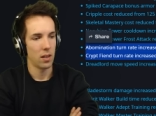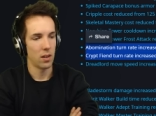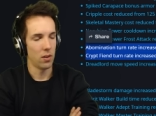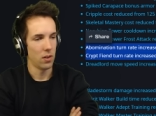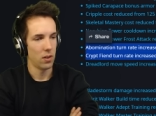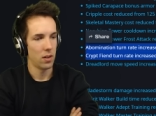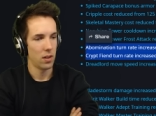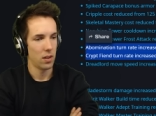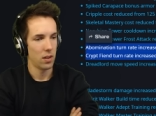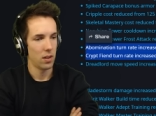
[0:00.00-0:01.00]
No?
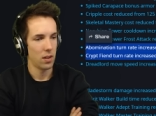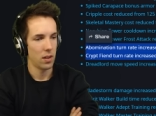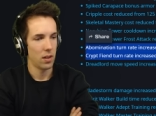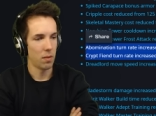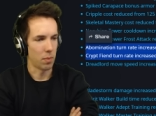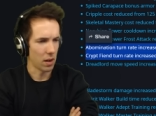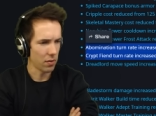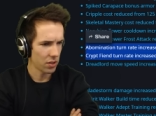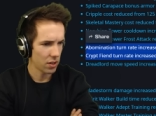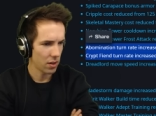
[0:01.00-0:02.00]
They're
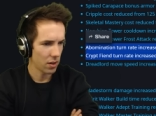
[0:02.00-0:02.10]
buffs?